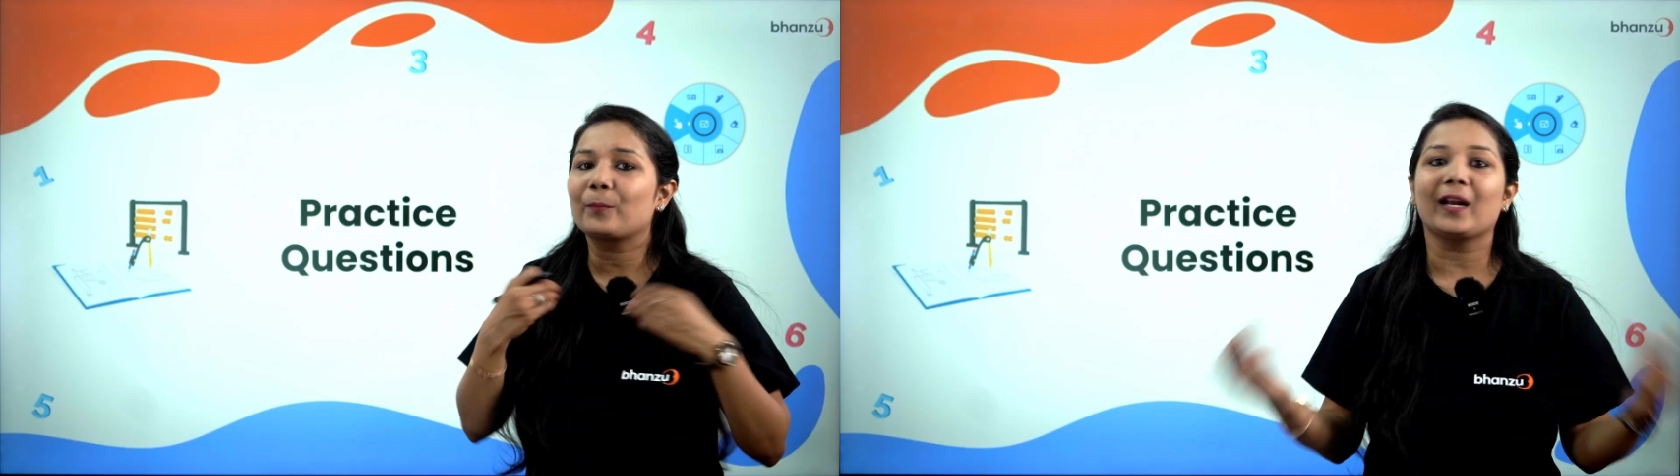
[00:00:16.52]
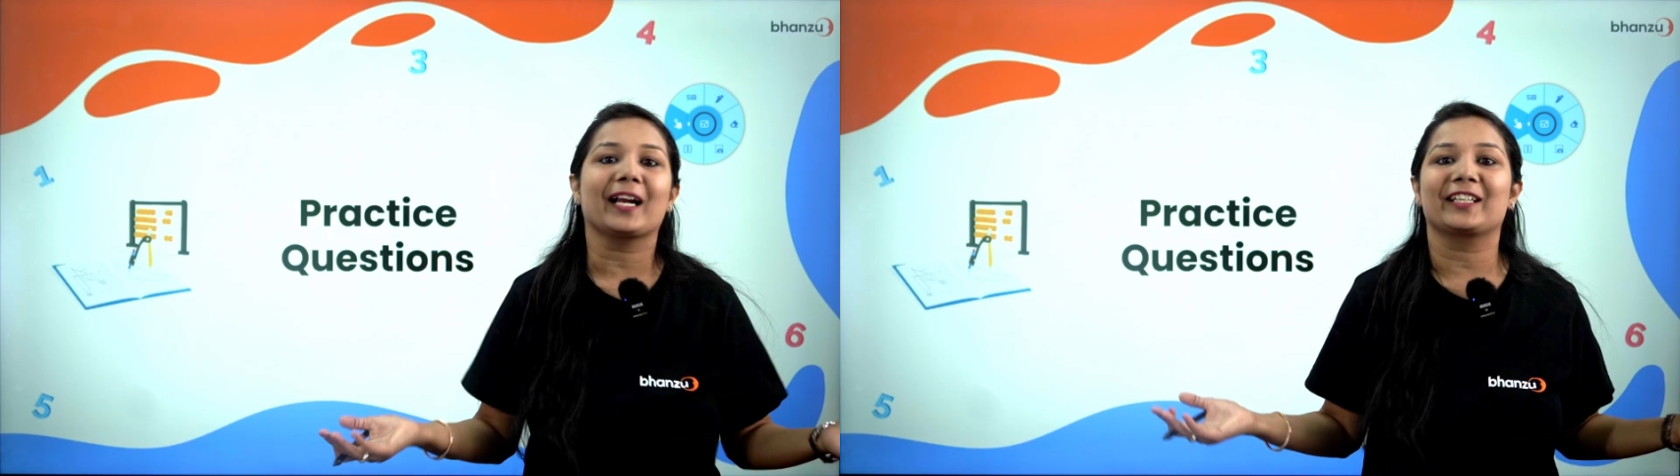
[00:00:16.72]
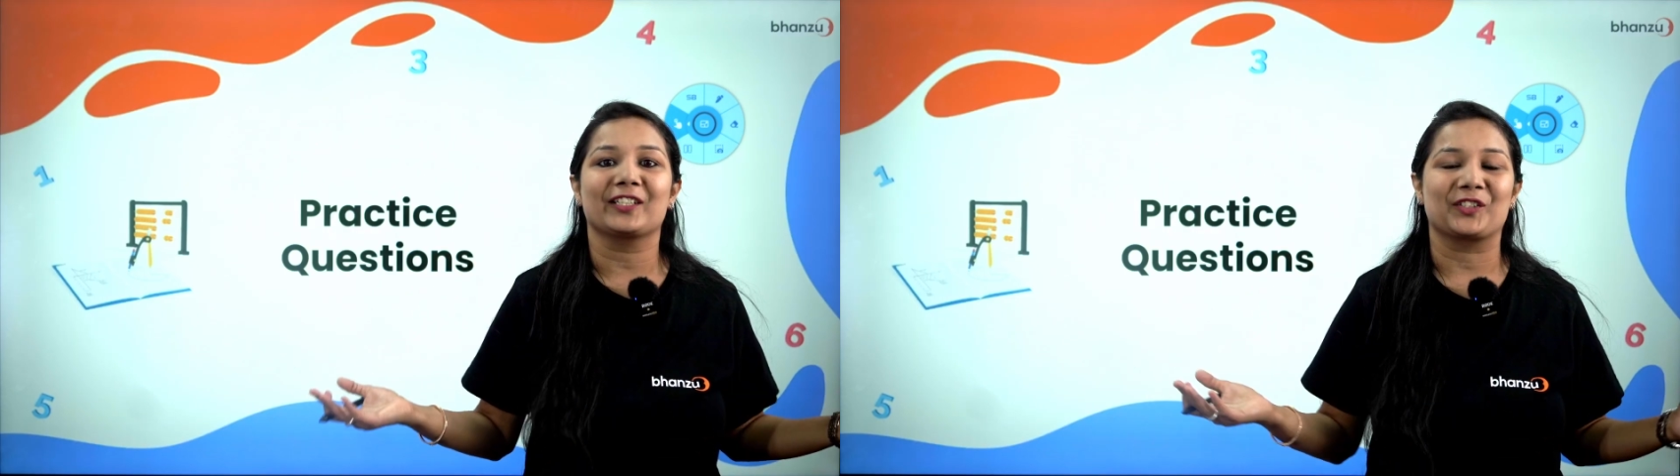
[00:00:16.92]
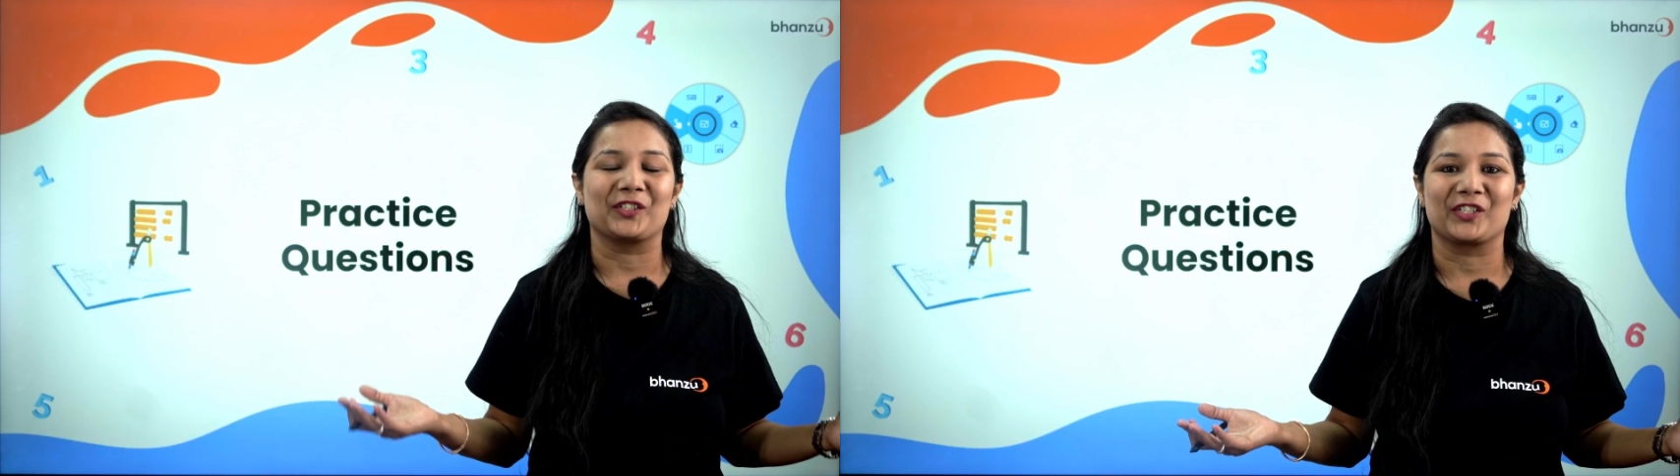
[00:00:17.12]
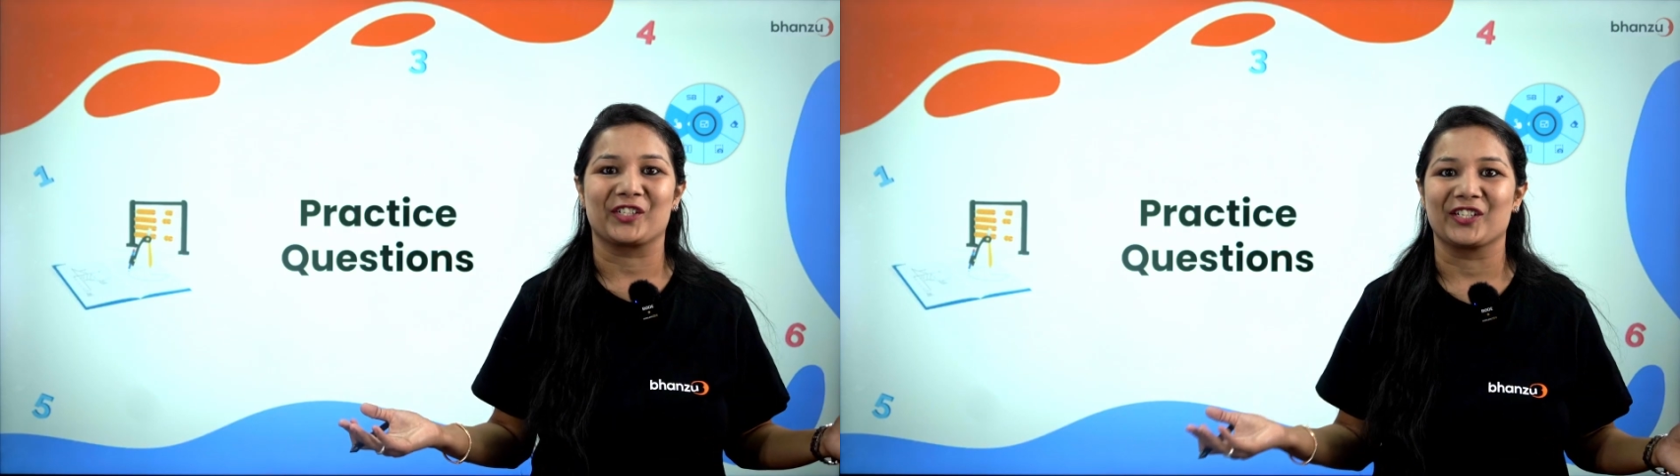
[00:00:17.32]
practice
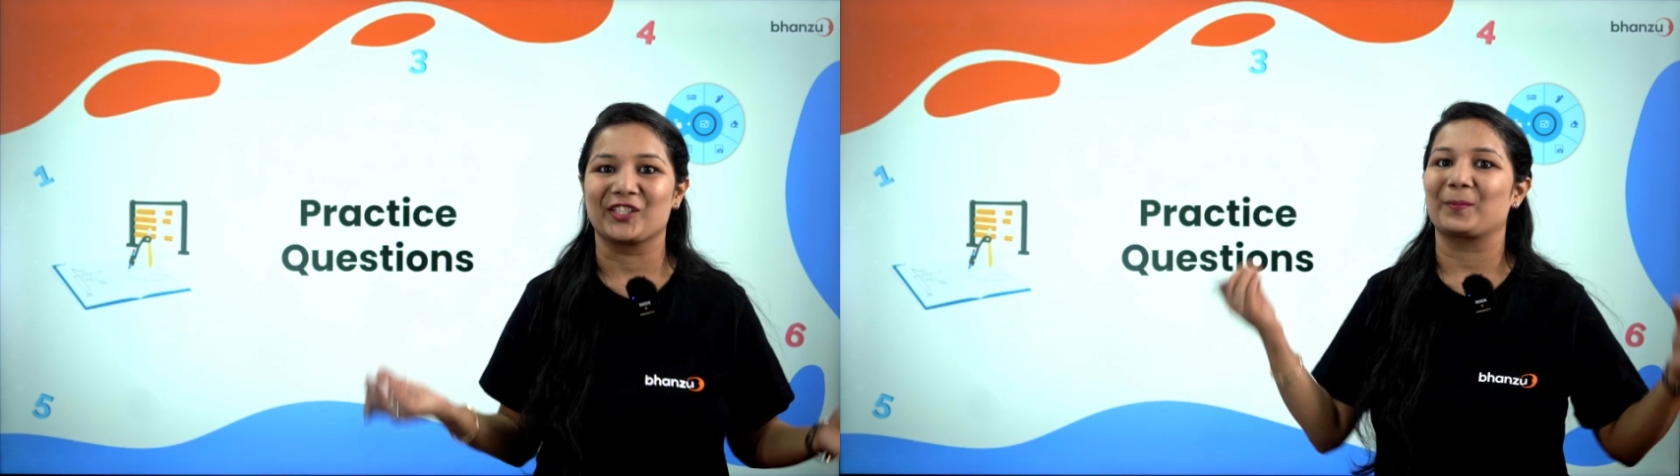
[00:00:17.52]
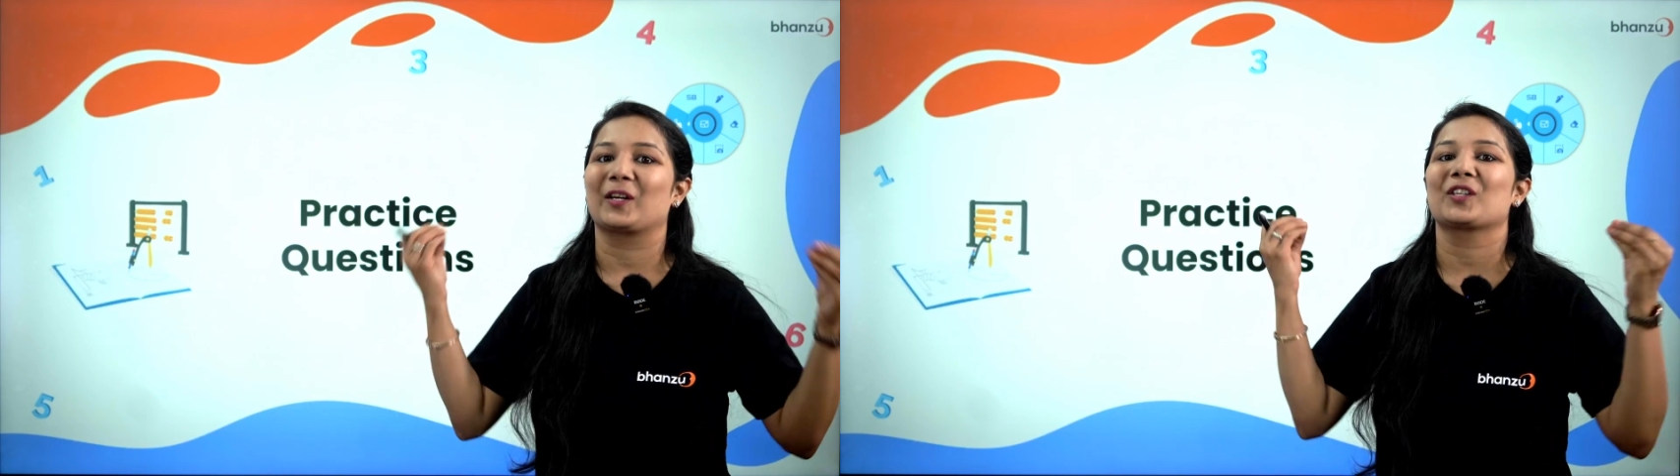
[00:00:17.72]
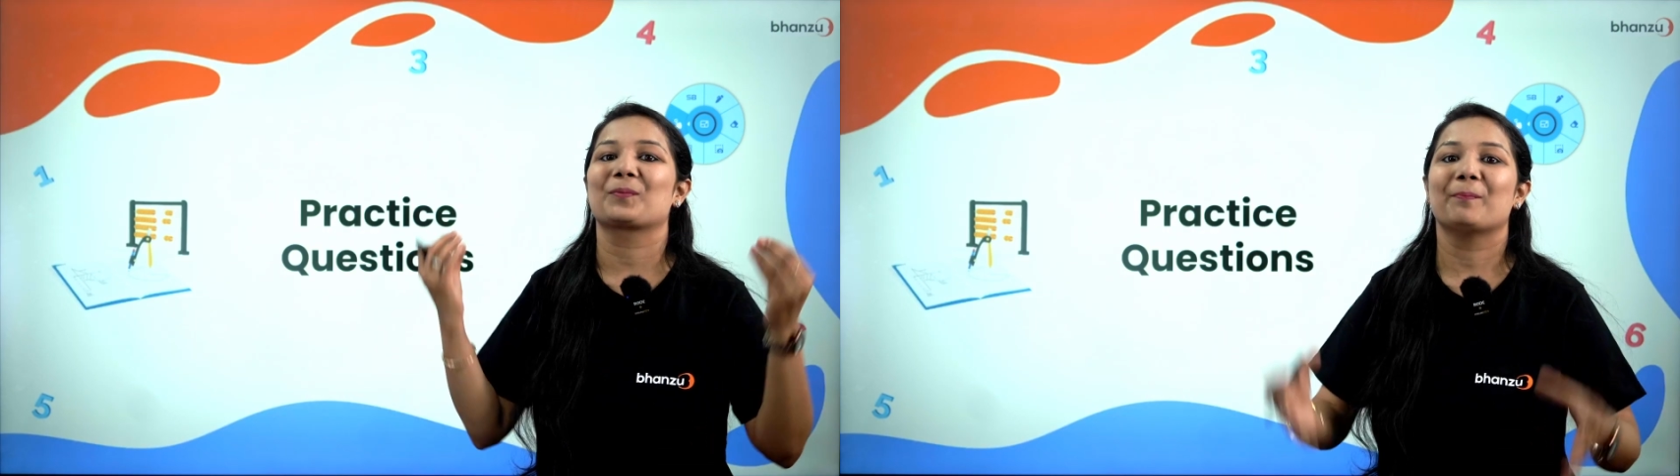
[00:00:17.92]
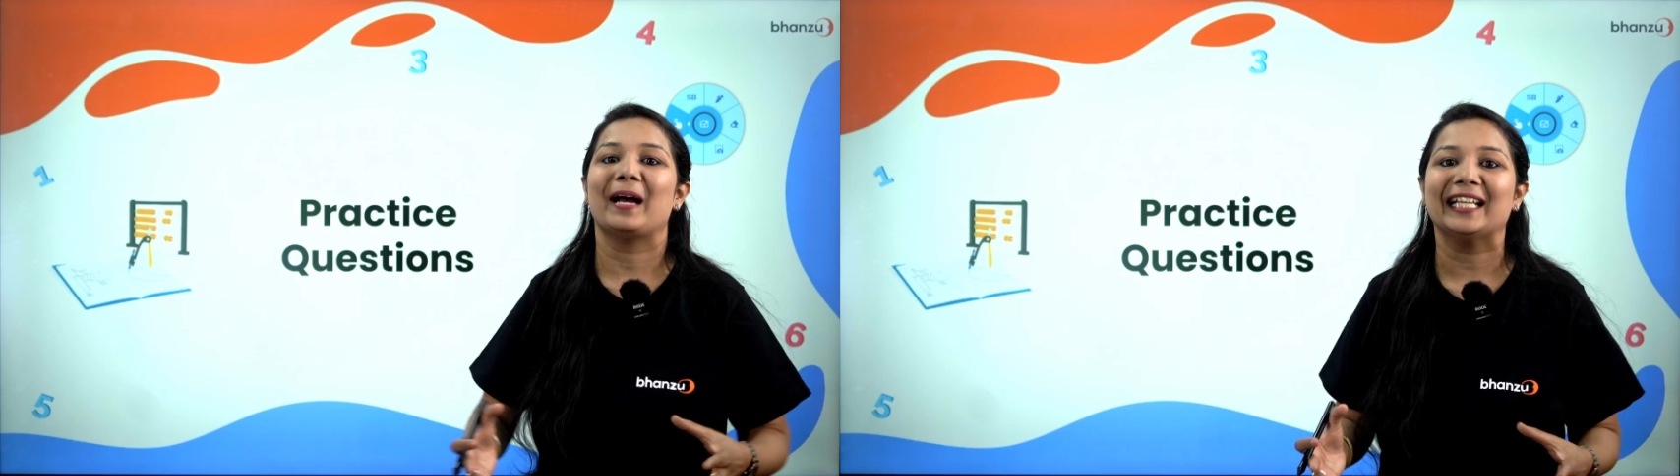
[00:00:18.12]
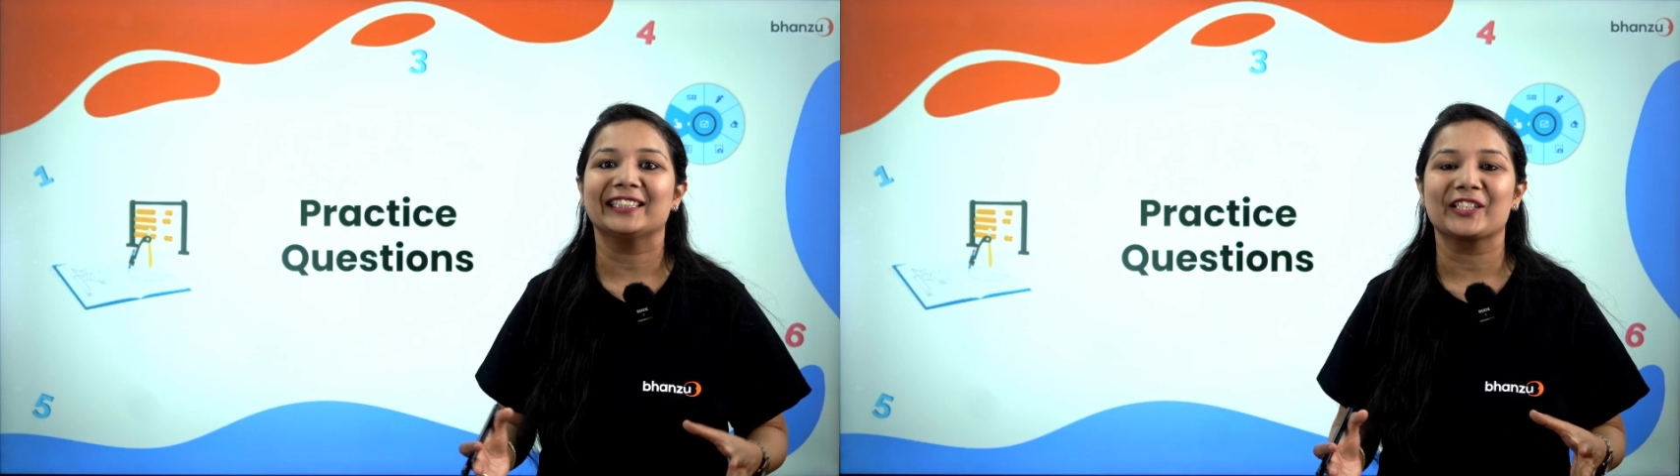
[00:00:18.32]
questions because math